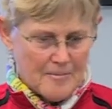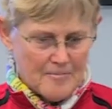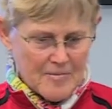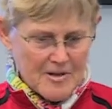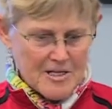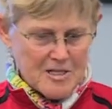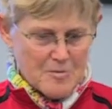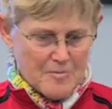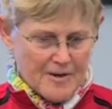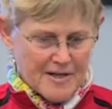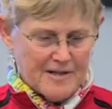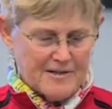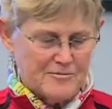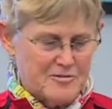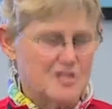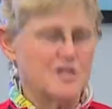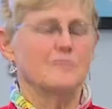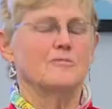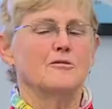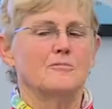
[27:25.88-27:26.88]
it's been
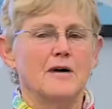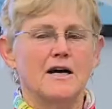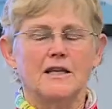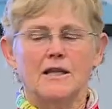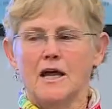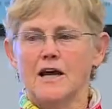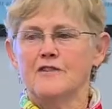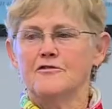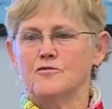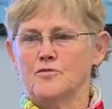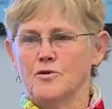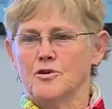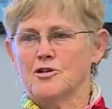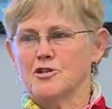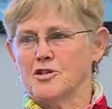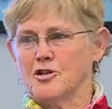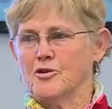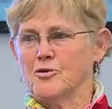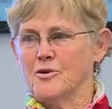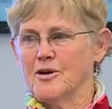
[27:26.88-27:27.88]
some of my life work
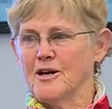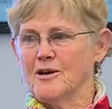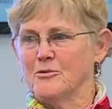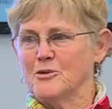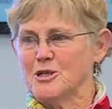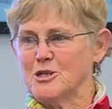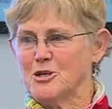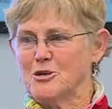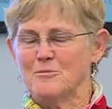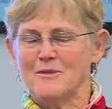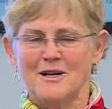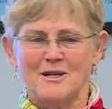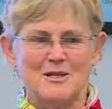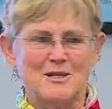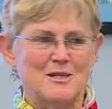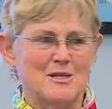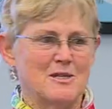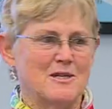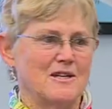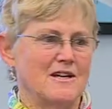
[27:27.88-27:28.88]
to create what you're about
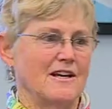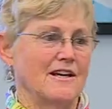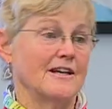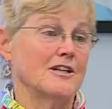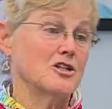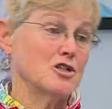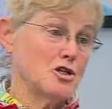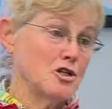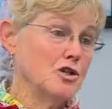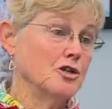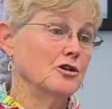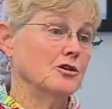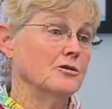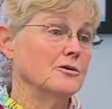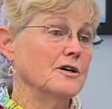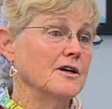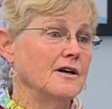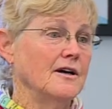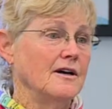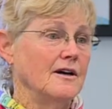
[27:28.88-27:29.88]
to see, and it's
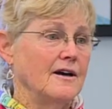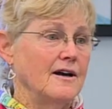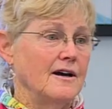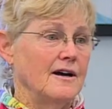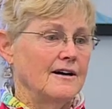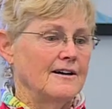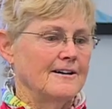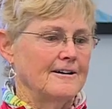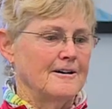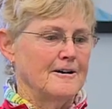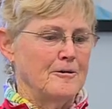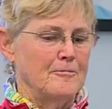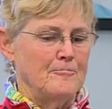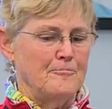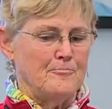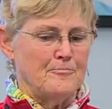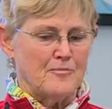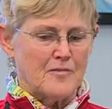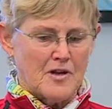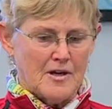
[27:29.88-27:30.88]
new,
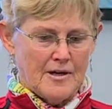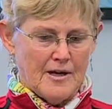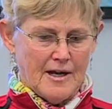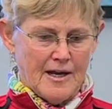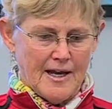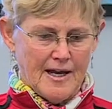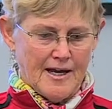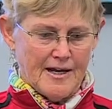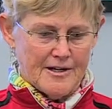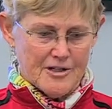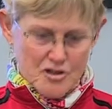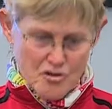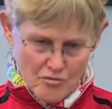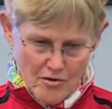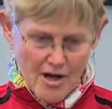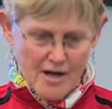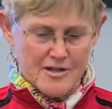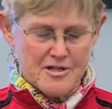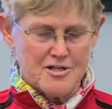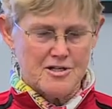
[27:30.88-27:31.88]
and it's
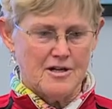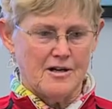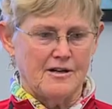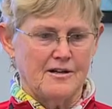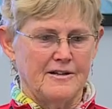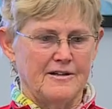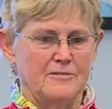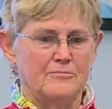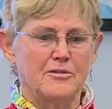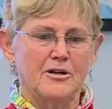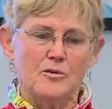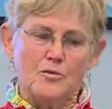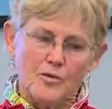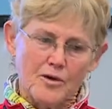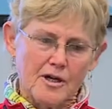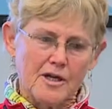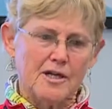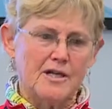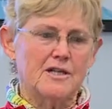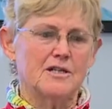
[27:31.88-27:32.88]
rock solid, but
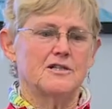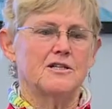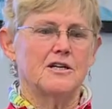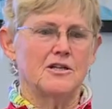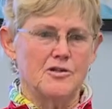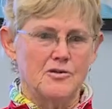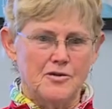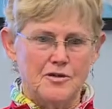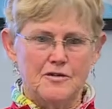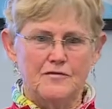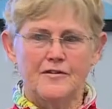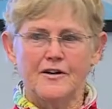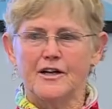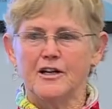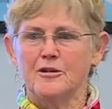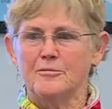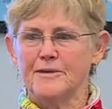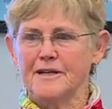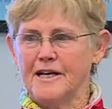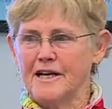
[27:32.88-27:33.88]
we're going to continue to
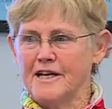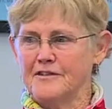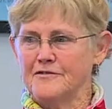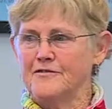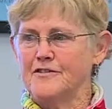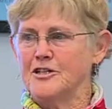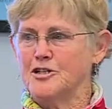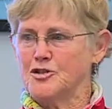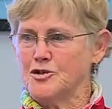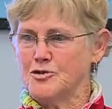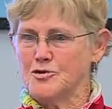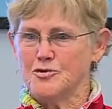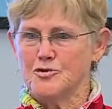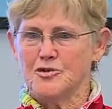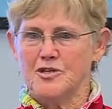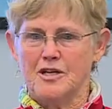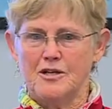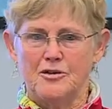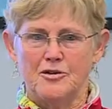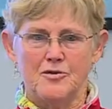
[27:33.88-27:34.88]
develop and add
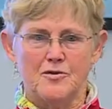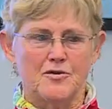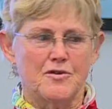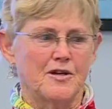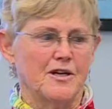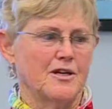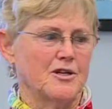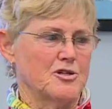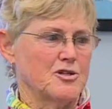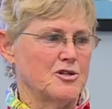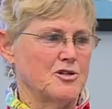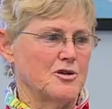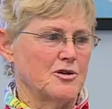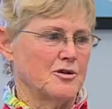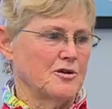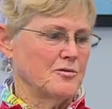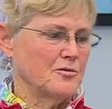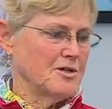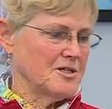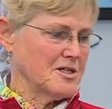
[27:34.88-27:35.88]
features and new things, so
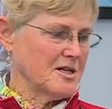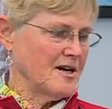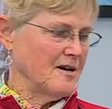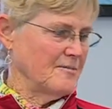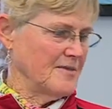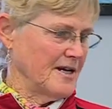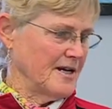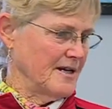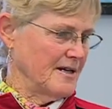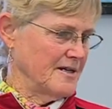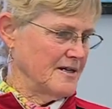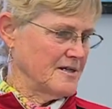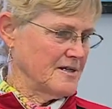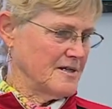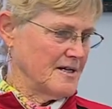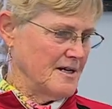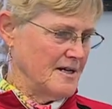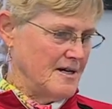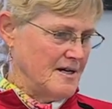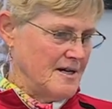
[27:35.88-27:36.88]
what's coming is
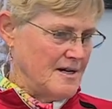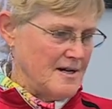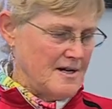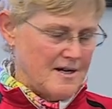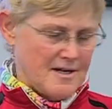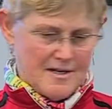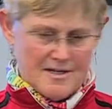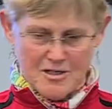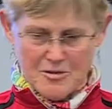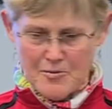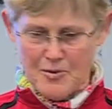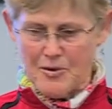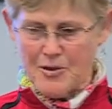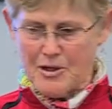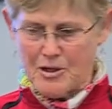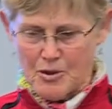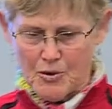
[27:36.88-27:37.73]
pretty